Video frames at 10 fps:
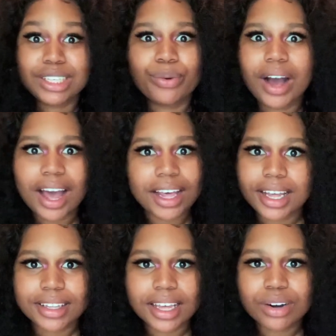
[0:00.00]
why.
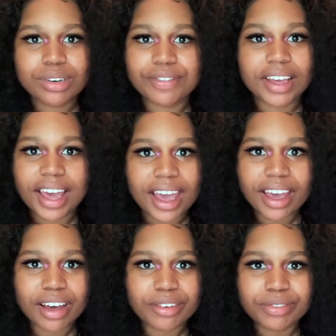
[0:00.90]
Like they don't even
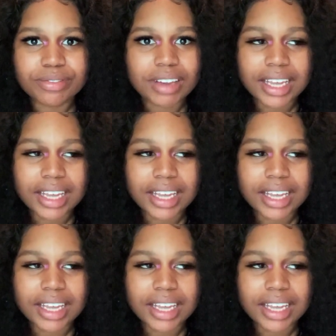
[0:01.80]
have, like